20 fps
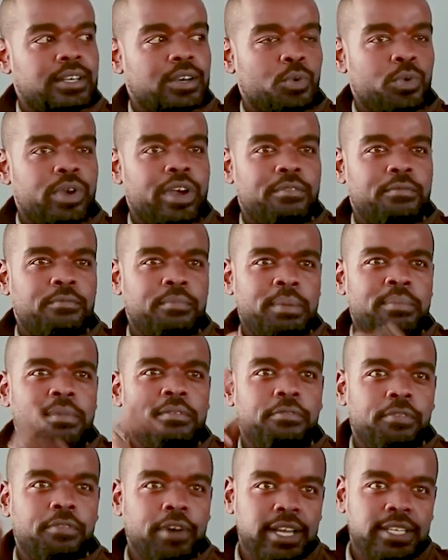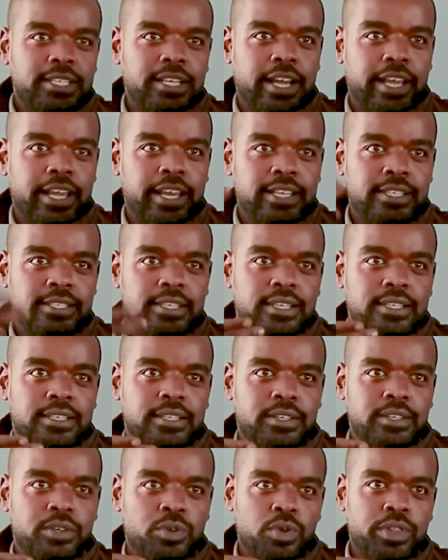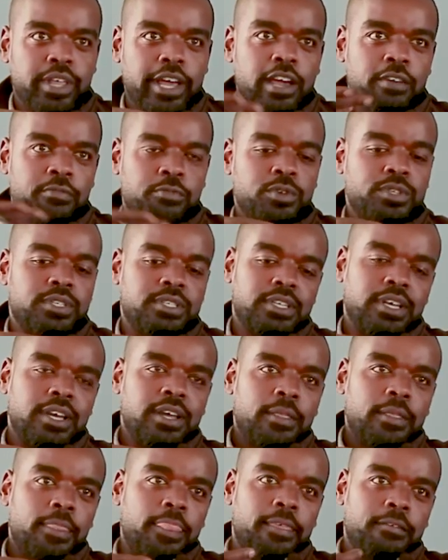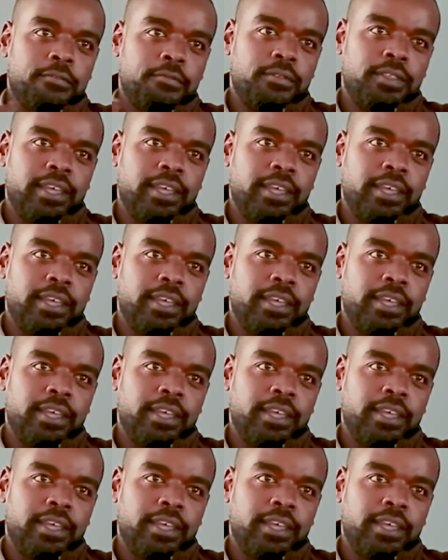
we are maybe fighting against and you know the efforts the,